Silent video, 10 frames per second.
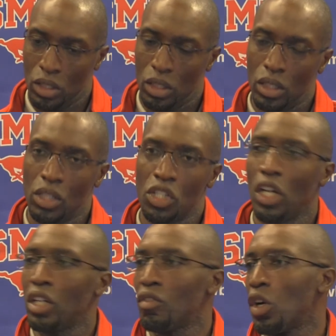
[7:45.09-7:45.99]
a, a,
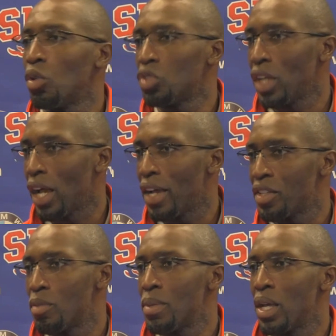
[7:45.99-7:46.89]
ton of those
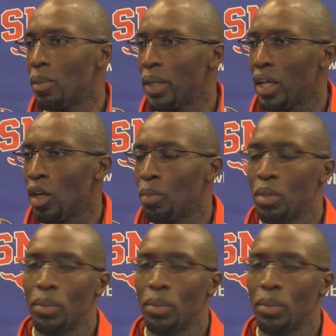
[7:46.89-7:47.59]
guys to be able to help you.